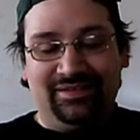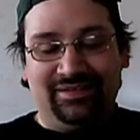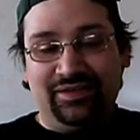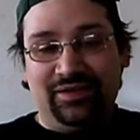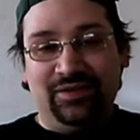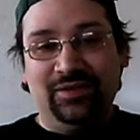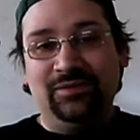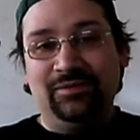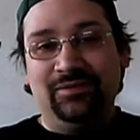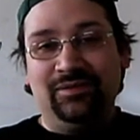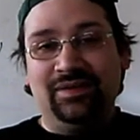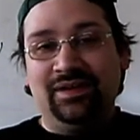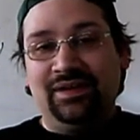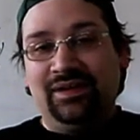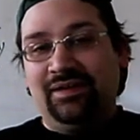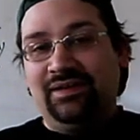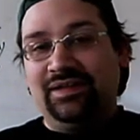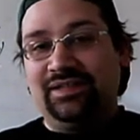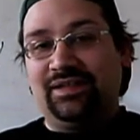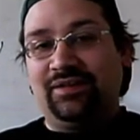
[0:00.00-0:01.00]
Two
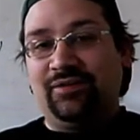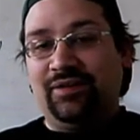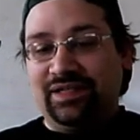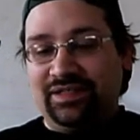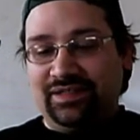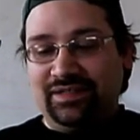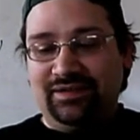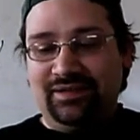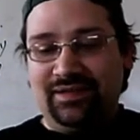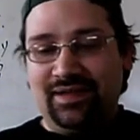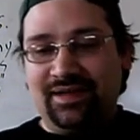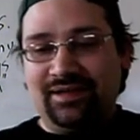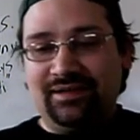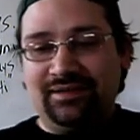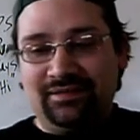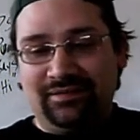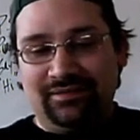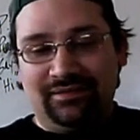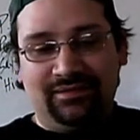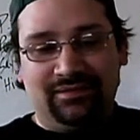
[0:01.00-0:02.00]
is a question that
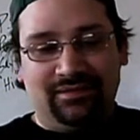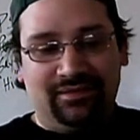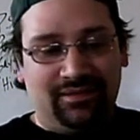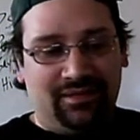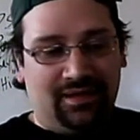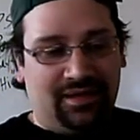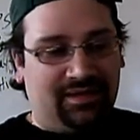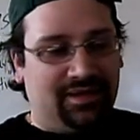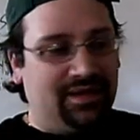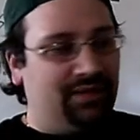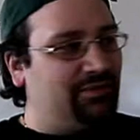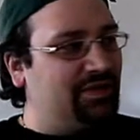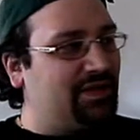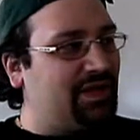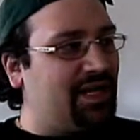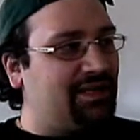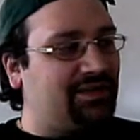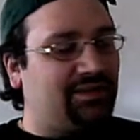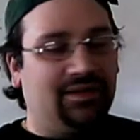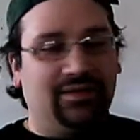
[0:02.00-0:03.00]
I think was
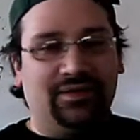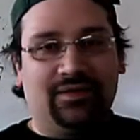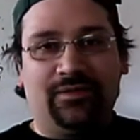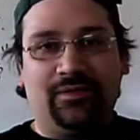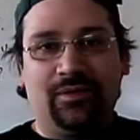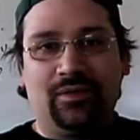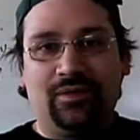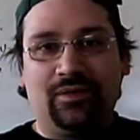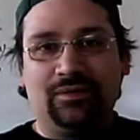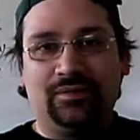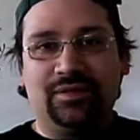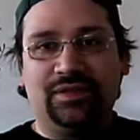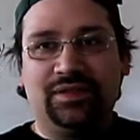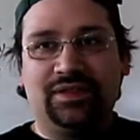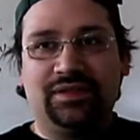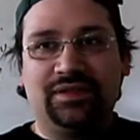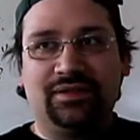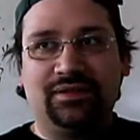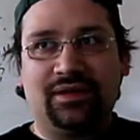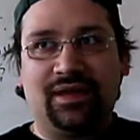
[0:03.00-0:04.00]
asked on the forums.
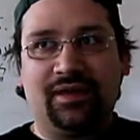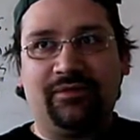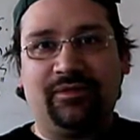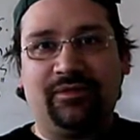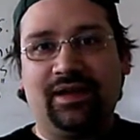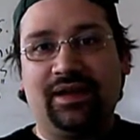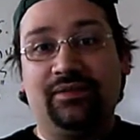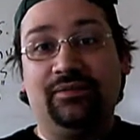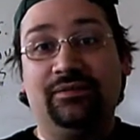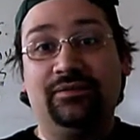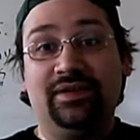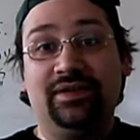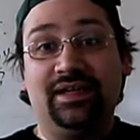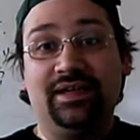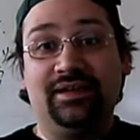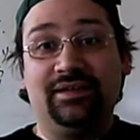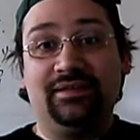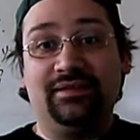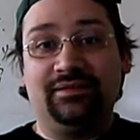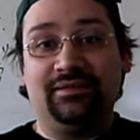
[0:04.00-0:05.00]
I forget who did
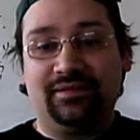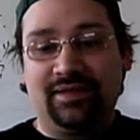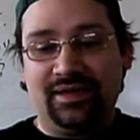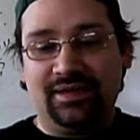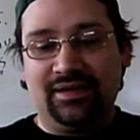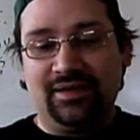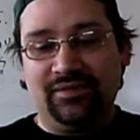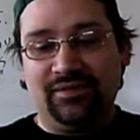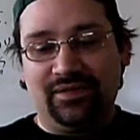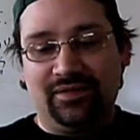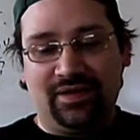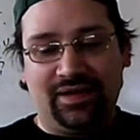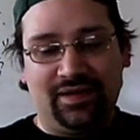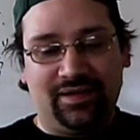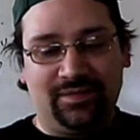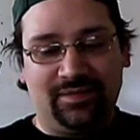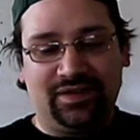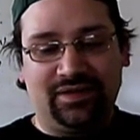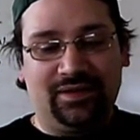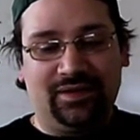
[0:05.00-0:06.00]
it. Can't give you credit.
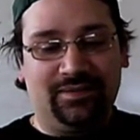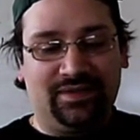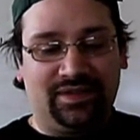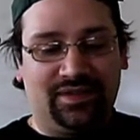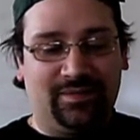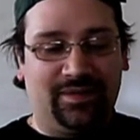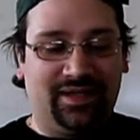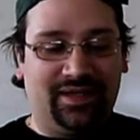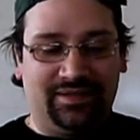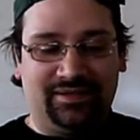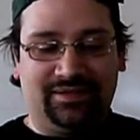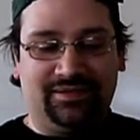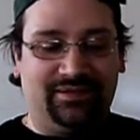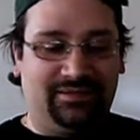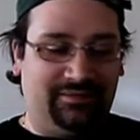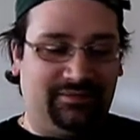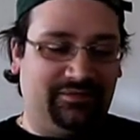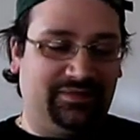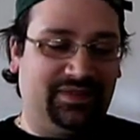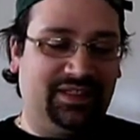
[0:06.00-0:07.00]
I'm sorry, but someone else.
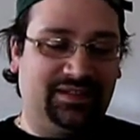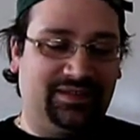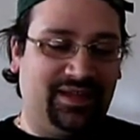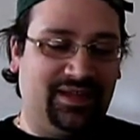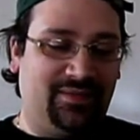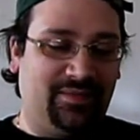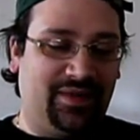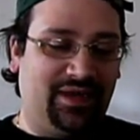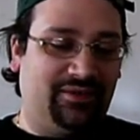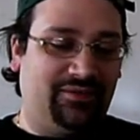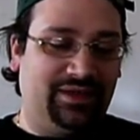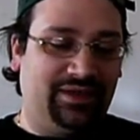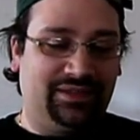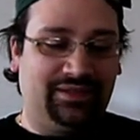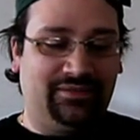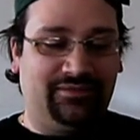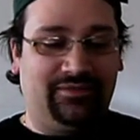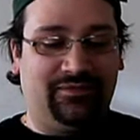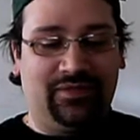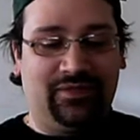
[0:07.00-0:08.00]
This is not my
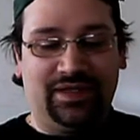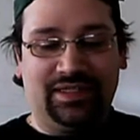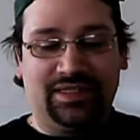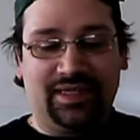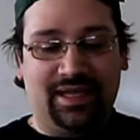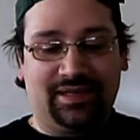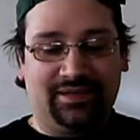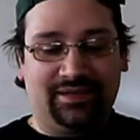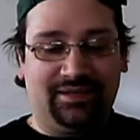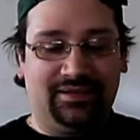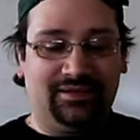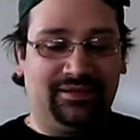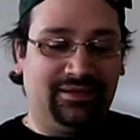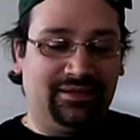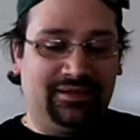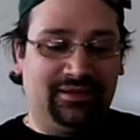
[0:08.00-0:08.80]
question. Voice acting.